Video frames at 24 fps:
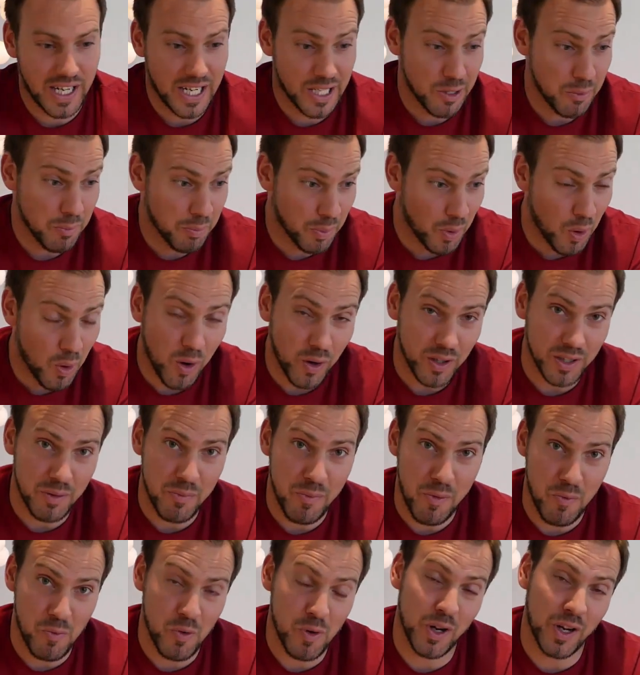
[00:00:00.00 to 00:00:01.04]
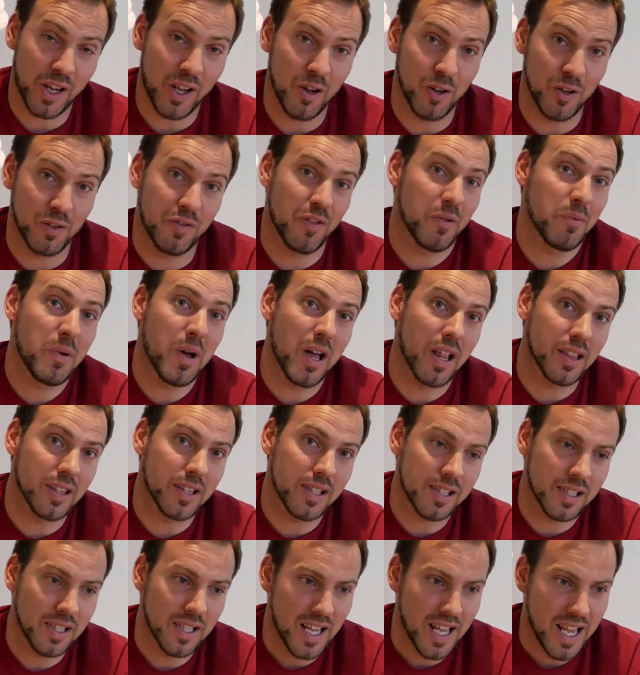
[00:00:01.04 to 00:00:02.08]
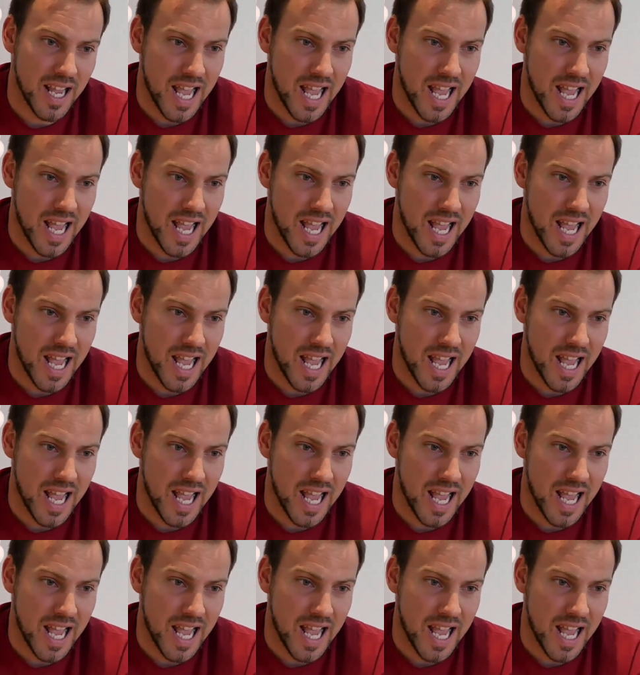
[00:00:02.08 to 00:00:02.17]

a new blog that we've been working on for months,